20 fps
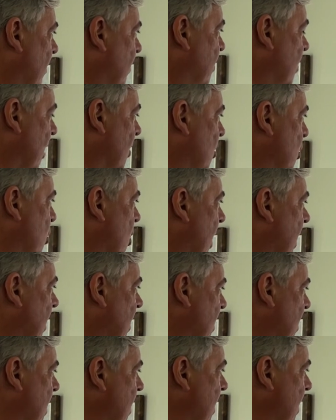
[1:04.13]
sunshine
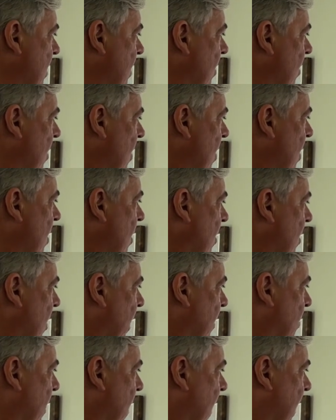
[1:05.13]
and heat,
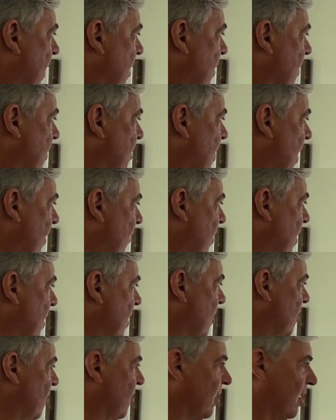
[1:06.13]
like back in the
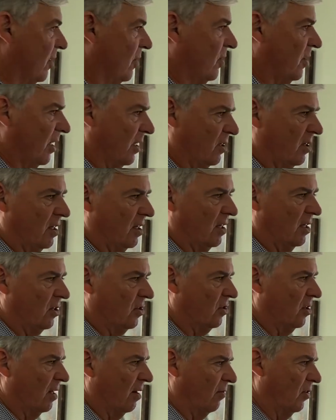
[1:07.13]
70s and the
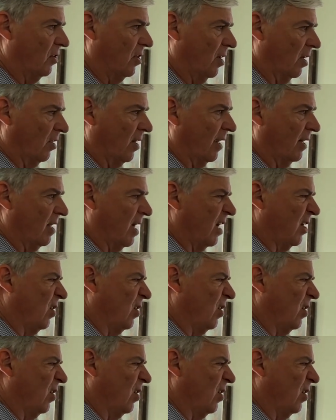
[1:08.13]
60s and everything like that.